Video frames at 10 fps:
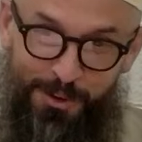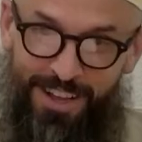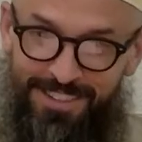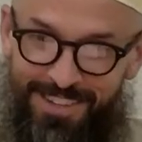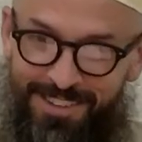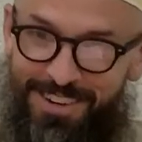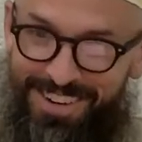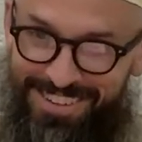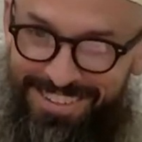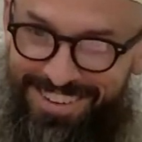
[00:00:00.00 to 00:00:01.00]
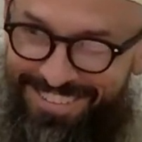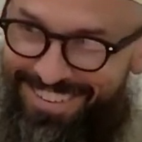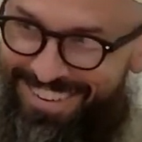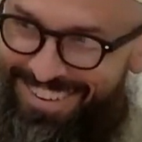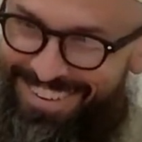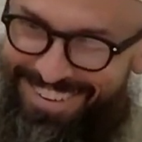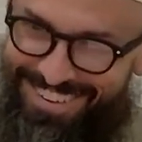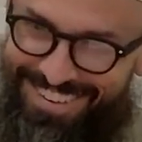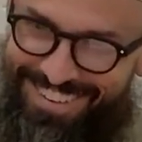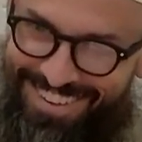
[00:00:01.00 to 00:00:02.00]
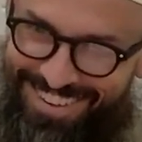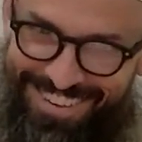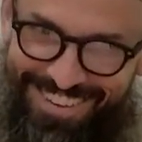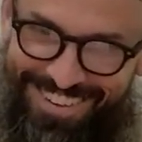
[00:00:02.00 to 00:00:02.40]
guns under here, you know? Yeah.